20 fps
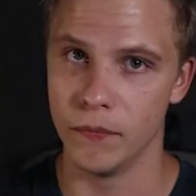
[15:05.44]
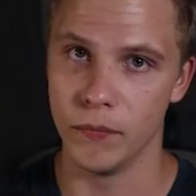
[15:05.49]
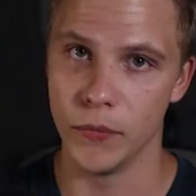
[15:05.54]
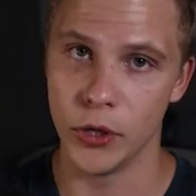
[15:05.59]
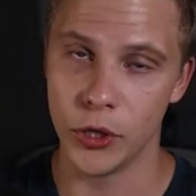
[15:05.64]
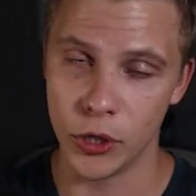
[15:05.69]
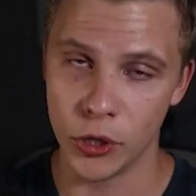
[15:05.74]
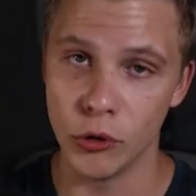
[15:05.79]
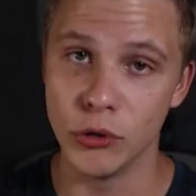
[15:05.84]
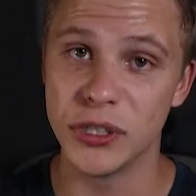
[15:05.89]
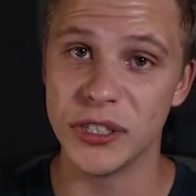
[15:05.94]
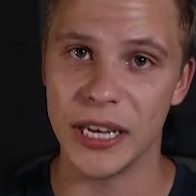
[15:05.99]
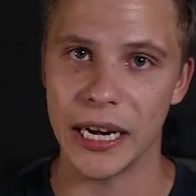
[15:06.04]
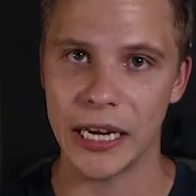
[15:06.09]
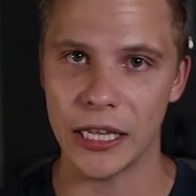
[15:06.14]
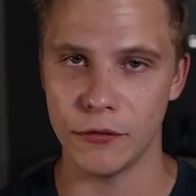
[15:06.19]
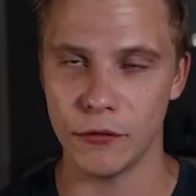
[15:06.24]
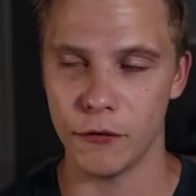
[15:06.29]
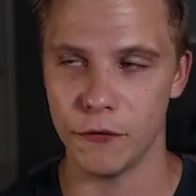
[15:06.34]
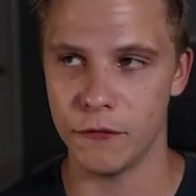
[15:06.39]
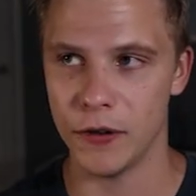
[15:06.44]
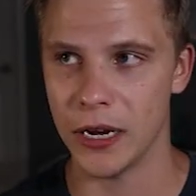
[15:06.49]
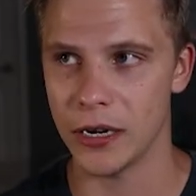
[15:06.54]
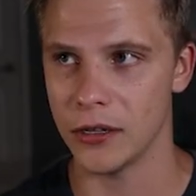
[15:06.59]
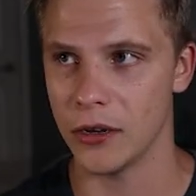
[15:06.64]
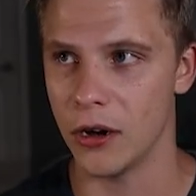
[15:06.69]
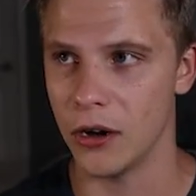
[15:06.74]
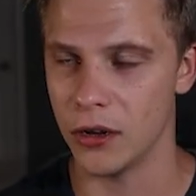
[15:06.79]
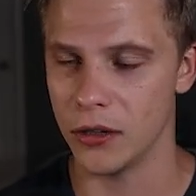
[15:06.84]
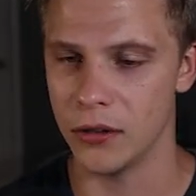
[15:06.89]
huge negative
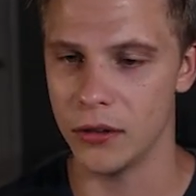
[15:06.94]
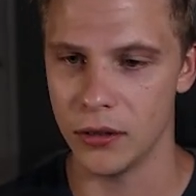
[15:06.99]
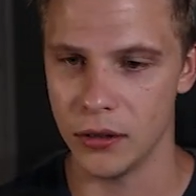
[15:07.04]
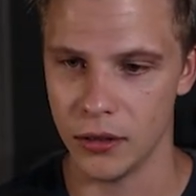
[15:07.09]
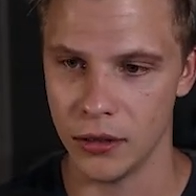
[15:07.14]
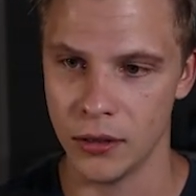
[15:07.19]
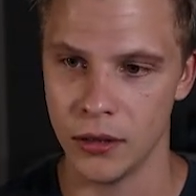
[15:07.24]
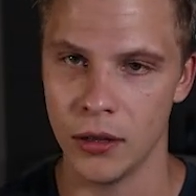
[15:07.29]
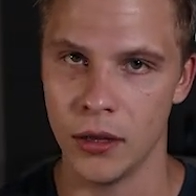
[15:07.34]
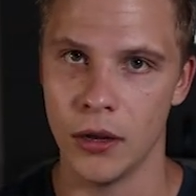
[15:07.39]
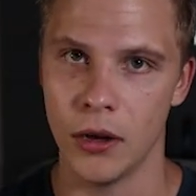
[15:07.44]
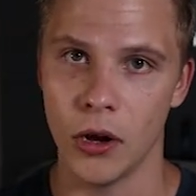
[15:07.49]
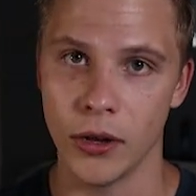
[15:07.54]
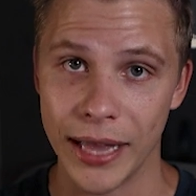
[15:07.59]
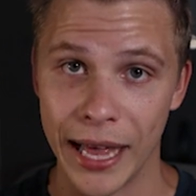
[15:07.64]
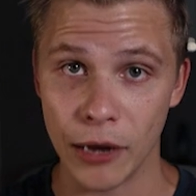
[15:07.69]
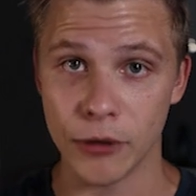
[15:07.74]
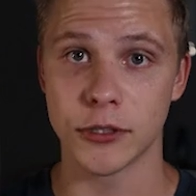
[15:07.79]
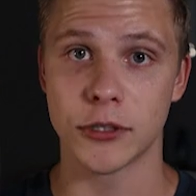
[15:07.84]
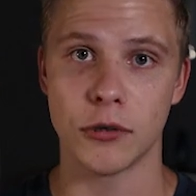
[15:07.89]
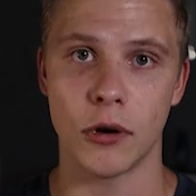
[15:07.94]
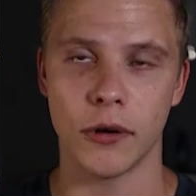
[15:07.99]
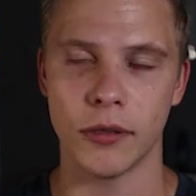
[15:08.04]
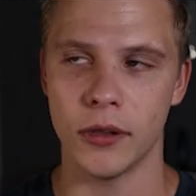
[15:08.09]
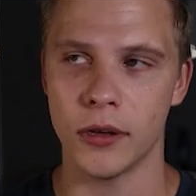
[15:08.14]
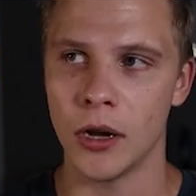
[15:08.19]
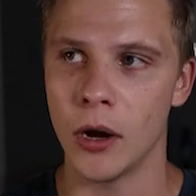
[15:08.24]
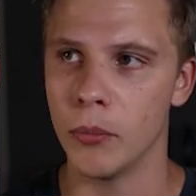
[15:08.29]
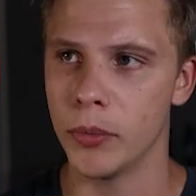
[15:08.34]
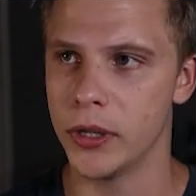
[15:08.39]
effect on how strong
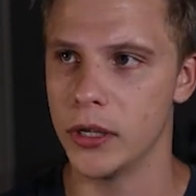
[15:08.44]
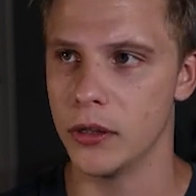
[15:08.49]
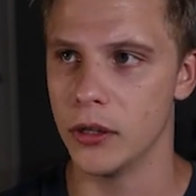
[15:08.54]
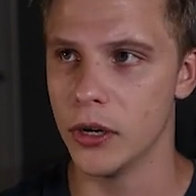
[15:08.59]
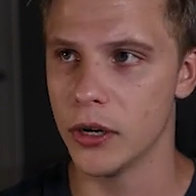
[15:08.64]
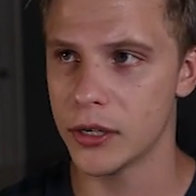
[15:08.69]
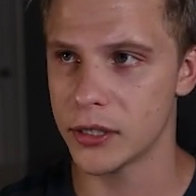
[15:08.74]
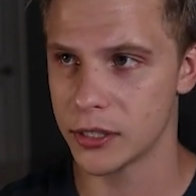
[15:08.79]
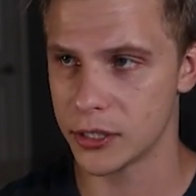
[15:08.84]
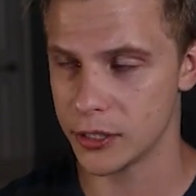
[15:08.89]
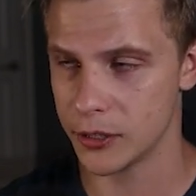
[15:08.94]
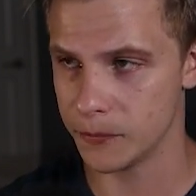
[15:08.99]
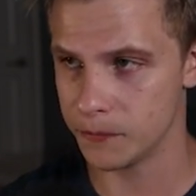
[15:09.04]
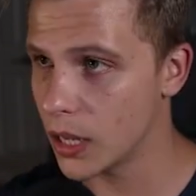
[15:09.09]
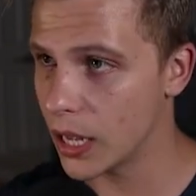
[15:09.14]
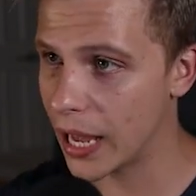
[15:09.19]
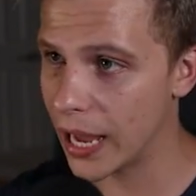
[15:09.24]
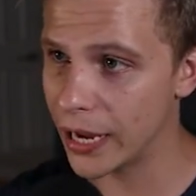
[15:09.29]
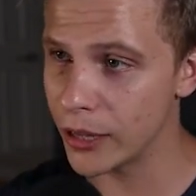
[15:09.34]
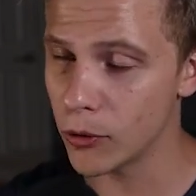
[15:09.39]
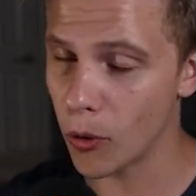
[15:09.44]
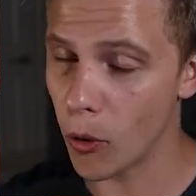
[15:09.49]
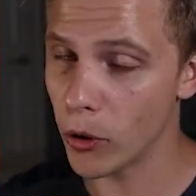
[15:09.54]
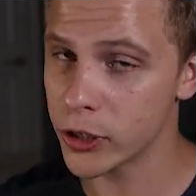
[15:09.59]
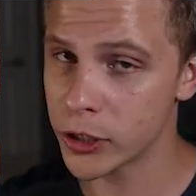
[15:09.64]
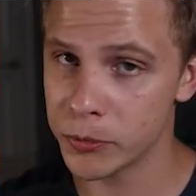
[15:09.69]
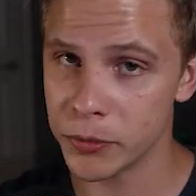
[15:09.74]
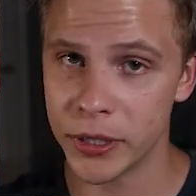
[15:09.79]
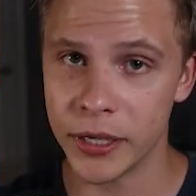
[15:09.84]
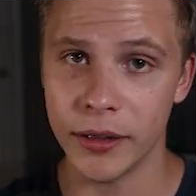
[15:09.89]
the company looks. And
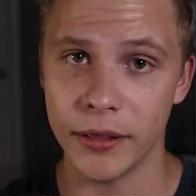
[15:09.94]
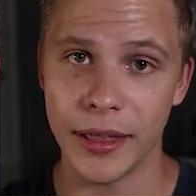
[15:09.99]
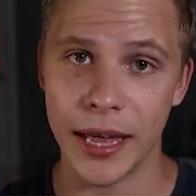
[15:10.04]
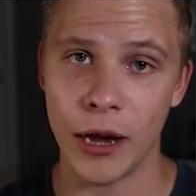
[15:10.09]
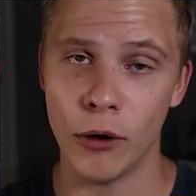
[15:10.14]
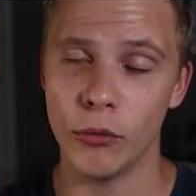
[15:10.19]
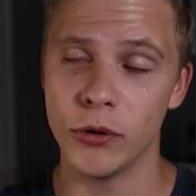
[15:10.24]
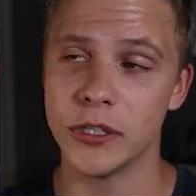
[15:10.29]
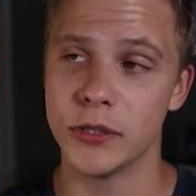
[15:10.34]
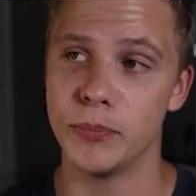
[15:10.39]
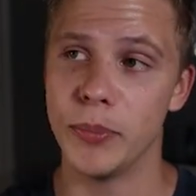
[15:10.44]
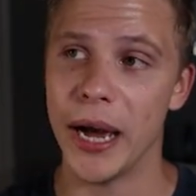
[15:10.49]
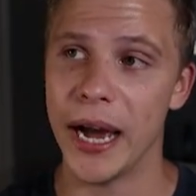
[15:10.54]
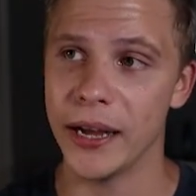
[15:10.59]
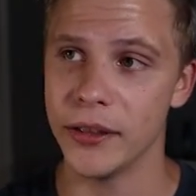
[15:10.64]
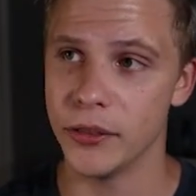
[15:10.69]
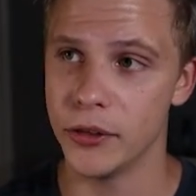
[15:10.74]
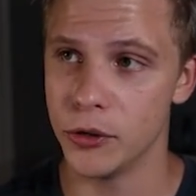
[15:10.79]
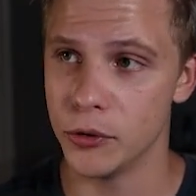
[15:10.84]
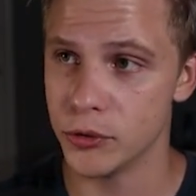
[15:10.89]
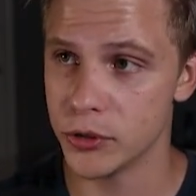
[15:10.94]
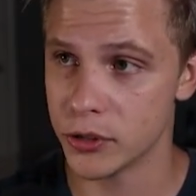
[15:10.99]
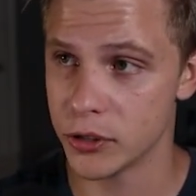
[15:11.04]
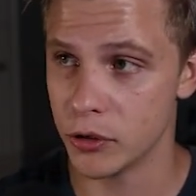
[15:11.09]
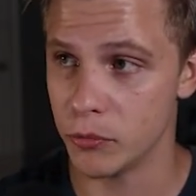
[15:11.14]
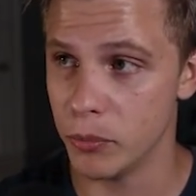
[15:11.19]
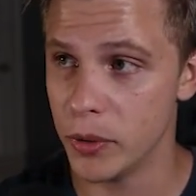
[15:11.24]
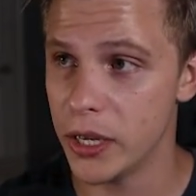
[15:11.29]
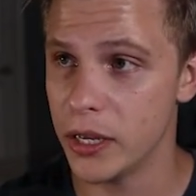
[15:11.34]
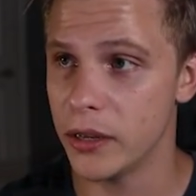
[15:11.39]
ultimately, that was bad news
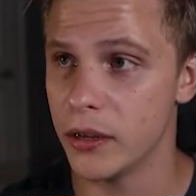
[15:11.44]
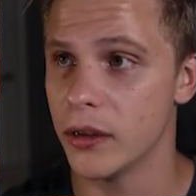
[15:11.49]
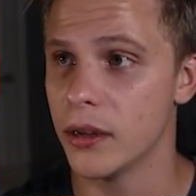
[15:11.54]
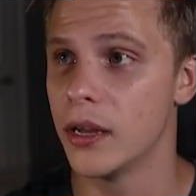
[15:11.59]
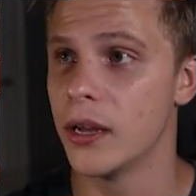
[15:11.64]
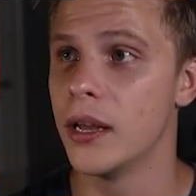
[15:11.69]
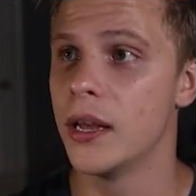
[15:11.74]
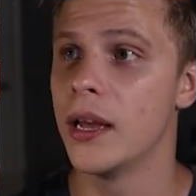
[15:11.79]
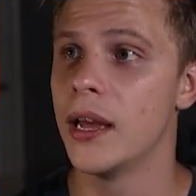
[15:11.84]
to me.